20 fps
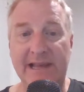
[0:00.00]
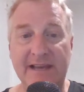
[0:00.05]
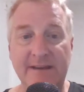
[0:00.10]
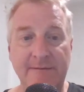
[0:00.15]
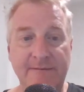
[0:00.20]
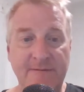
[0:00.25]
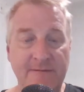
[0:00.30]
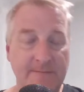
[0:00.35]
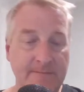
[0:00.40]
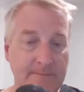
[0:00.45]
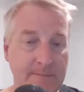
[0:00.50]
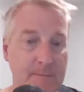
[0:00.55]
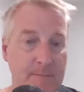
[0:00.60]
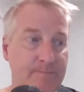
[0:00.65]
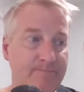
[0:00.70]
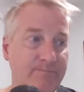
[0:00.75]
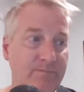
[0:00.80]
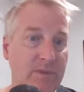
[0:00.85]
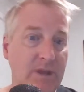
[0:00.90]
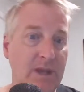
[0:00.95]
life.
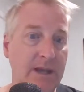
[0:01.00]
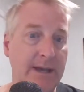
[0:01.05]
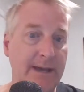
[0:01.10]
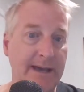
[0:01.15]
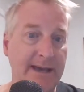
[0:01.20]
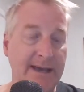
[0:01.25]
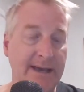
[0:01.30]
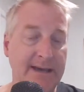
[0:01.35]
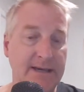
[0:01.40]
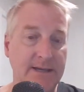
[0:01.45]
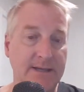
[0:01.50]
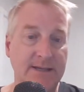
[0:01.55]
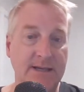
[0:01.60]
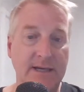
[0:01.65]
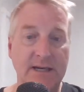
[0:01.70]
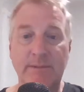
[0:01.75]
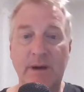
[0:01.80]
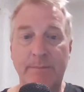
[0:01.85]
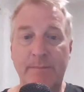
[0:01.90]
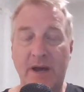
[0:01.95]
And
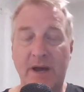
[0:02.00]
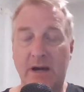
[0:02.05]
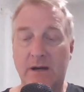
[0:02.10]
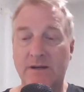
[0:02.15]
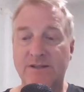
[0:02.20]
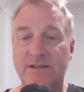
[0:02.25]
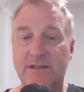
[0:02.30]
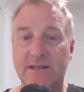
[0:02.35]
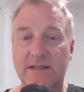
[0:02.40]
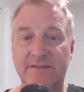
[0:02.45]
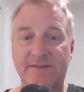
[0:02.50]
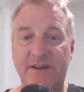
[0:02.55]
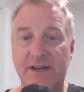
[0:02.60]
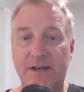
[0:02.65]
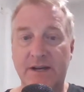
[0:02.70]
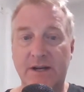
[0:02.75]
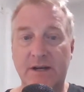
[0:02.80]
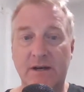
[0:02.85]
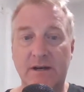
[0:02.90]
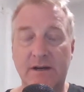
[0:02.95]
uh, my parents live
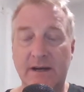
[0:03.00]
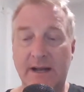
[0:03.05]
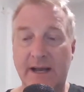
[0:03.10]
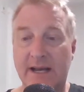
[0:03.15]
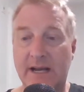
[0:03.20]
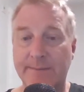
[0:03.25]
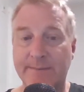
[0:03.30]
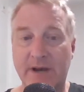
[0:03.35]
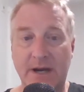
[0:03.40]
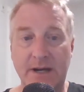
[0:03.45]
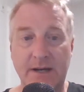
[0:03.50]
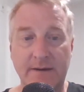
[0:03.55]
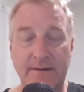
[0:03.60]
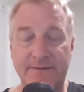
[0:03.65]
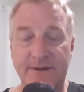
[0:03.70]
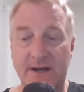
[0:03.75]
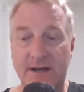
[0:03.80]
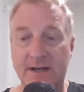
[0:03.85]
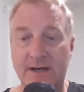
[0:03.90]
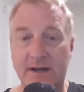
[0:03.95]
here, and I'm kind of
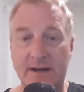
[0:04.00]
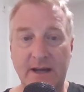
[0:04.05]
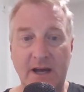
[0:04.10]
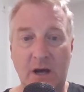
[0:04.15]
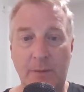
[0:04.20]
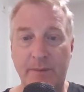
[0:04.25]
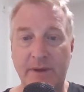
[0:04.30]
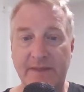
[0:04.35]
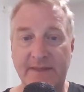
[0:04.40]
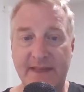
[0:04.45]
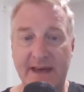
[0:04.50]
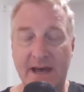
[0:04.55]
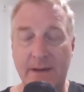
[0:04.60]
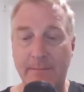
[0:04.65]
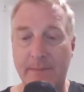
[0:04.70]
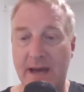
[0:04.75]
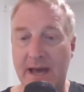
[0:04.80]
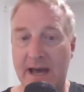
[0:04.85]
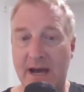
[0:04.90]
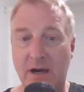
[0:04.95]
uh, helping them
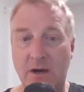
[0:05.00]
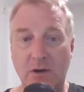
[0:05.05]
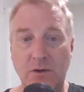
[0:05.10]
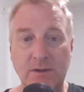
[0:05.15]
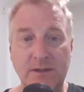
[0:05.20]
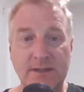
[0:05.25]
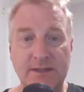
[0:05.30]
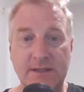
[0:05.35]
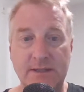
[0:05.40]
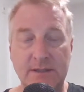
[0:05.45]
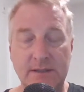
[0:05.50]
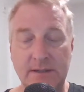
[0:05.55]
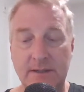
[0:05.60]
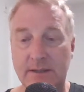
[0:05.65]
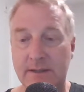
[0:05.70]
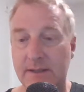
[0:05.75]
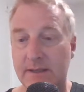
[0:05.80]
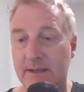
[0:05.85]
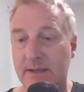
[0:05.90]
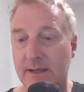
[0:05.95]
out,
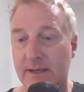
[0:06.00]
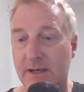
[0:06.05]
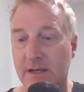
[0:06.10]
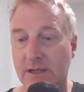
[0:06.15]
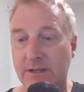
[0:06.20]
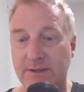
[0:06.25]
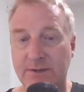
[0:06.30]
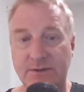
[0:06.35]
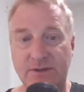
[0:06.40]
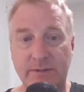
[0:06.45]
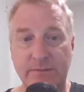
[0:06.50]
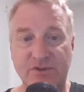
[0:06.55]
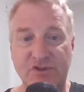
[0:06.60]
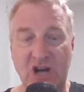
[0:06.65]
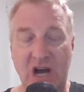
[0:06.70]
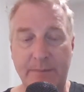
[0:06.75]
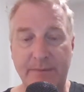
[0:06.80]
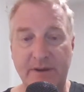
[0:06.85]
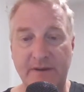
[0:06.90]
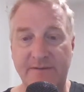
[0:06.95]
do some
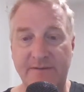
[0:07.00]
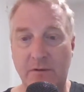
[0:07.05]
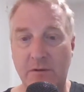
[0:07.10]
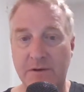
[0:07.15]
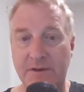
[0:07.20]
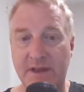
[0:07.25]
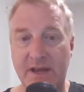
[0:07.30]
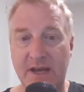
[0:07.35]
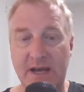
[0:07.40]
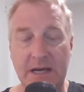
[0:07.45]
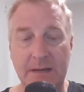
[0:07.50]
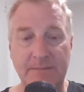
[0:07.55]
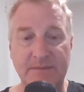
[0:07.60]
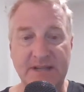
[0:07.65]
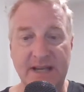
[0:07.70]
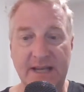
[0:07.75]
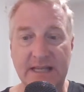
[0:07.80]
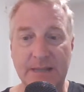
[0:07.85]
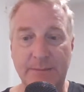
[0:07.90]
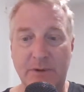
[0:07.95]
shopping for them,
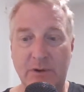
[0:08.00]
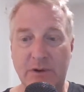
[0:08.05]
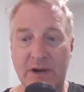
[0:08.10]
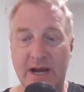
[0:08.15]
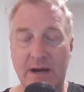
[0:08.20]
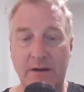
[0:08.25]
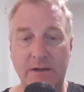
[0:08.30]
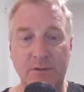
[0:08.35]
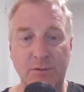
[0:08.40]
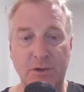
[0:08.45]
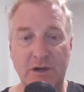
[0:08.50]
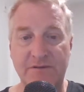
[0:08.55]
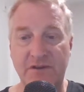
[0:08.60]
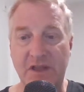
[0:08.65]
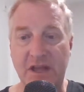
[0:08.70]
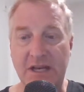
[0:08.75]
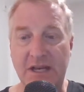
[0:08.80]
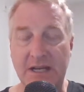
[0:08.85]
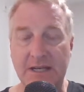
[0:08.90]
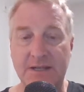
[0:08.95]
take them around wherever
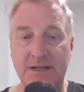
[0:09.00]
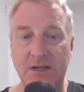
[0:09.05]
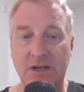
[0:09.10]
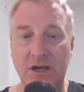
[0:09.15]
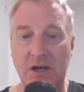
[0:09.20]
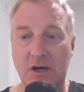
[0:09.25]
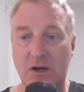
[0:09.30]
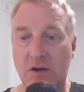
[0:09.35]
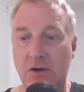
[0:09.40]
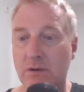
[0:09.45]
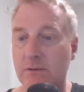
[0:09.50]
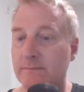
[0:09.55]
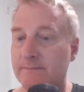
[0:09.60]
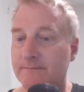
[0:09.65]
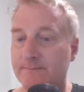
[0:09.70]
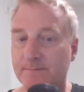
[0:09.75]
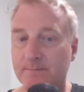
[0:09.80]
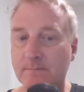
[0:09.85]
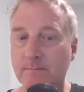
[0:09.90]
they need to go